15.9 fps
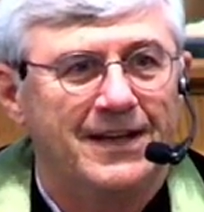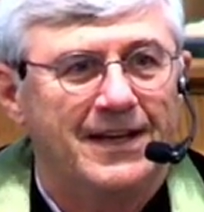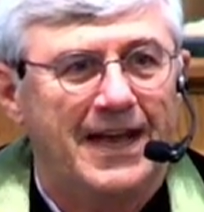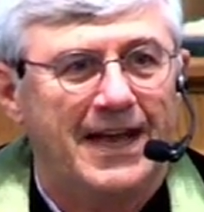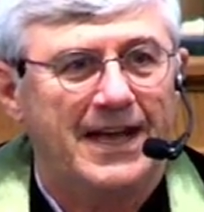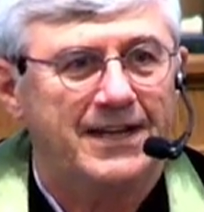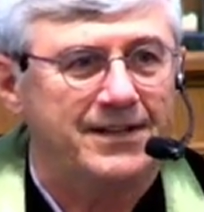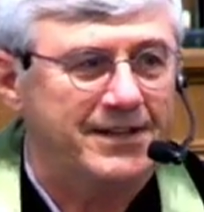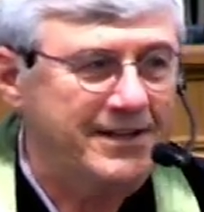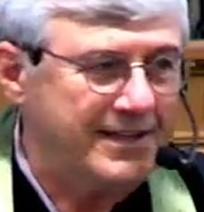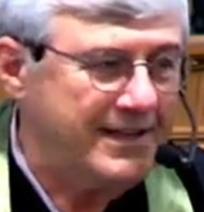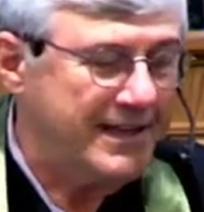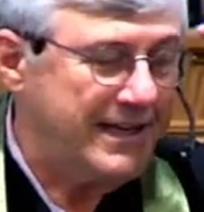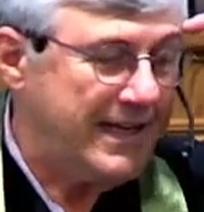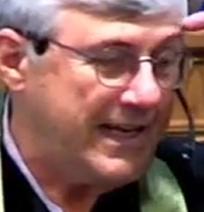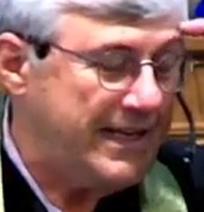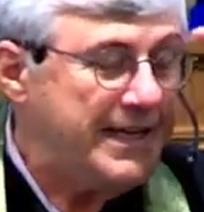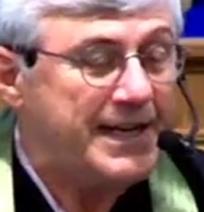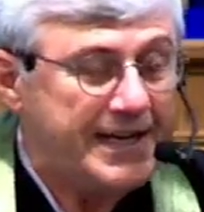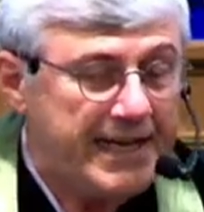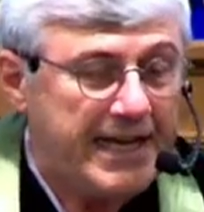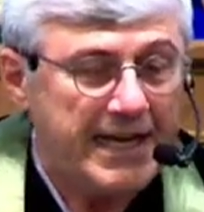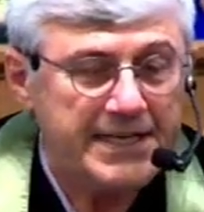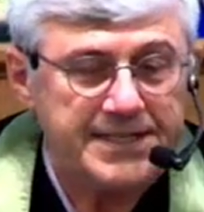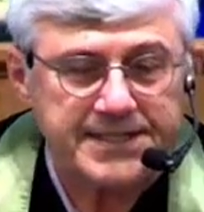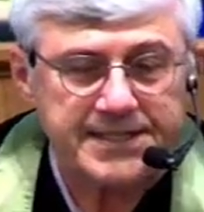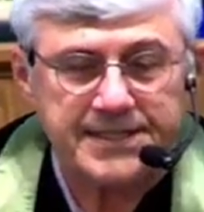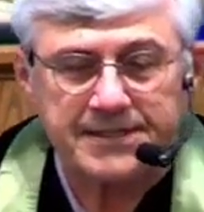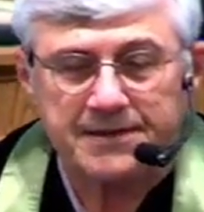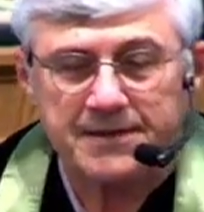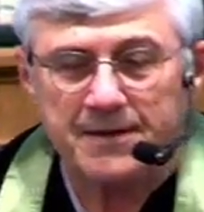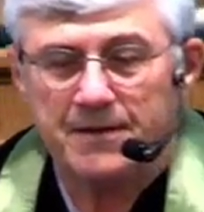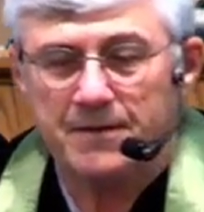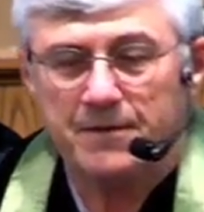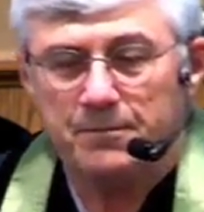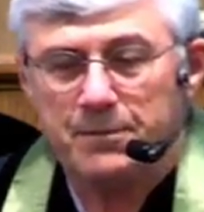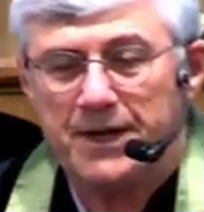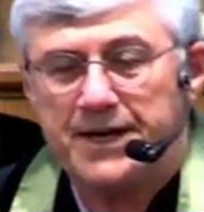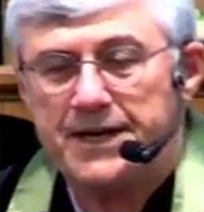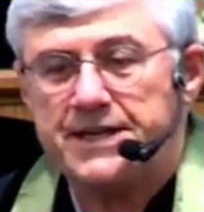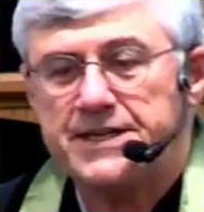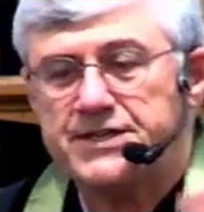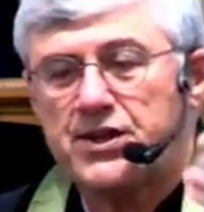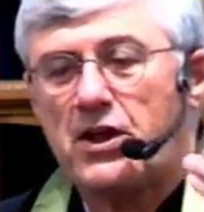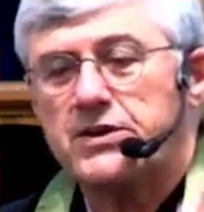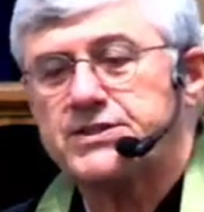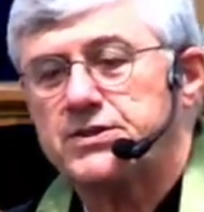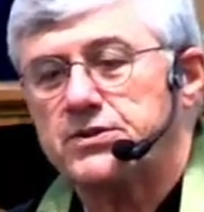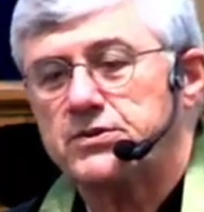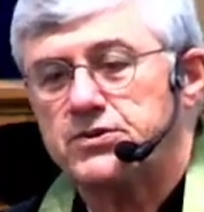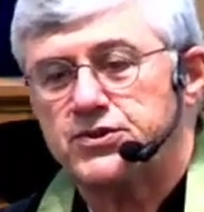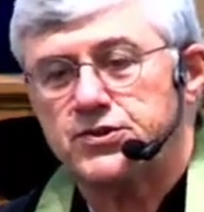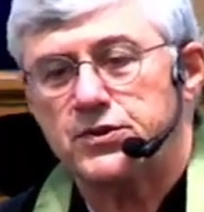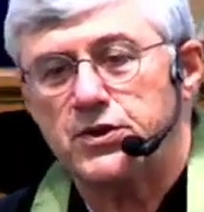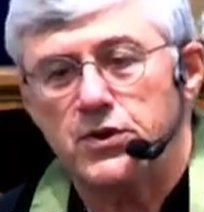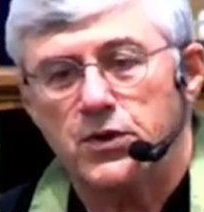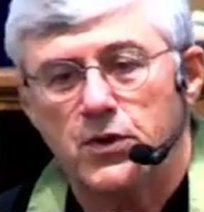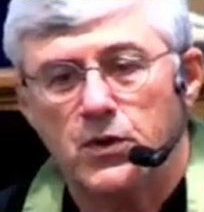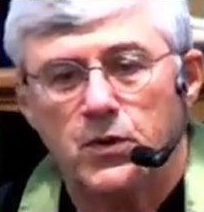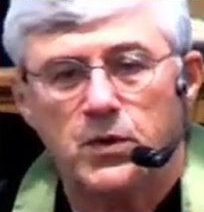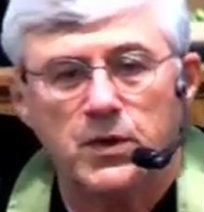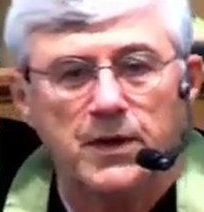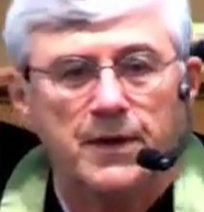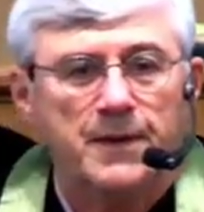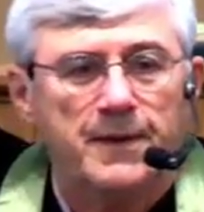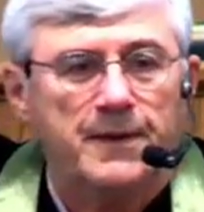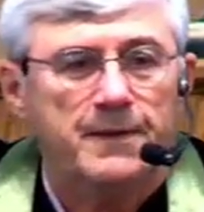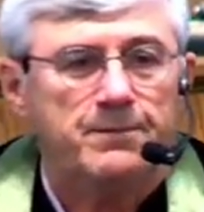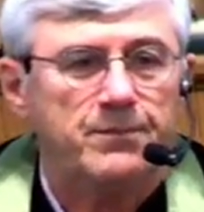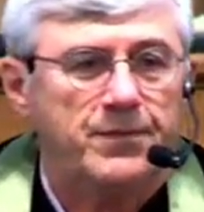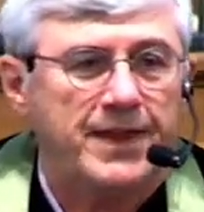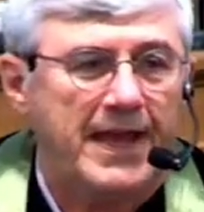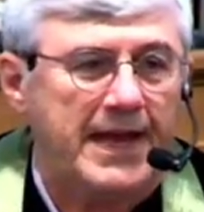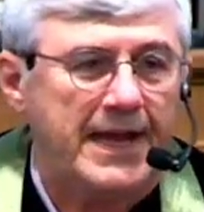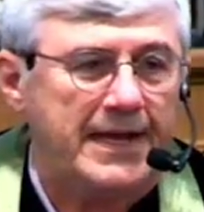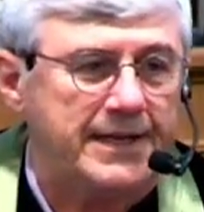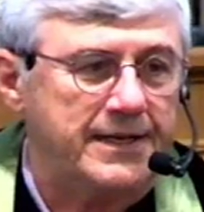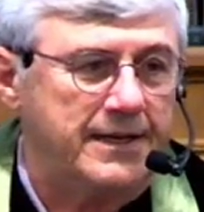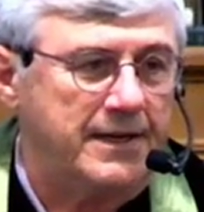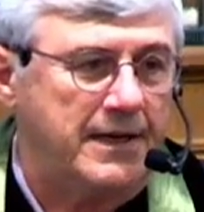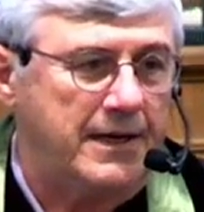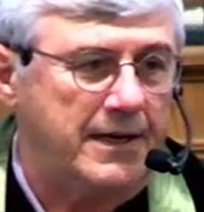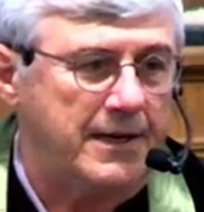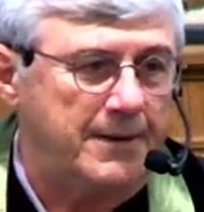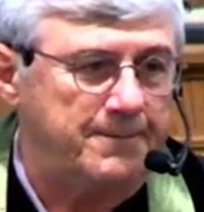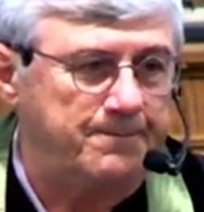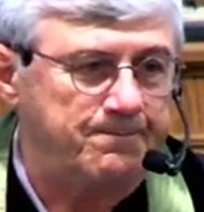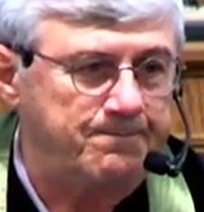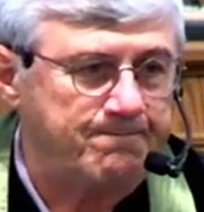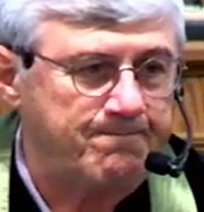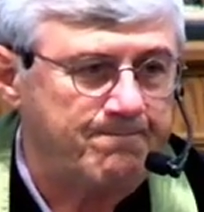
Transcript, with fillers: And and it is, but it is also true that um,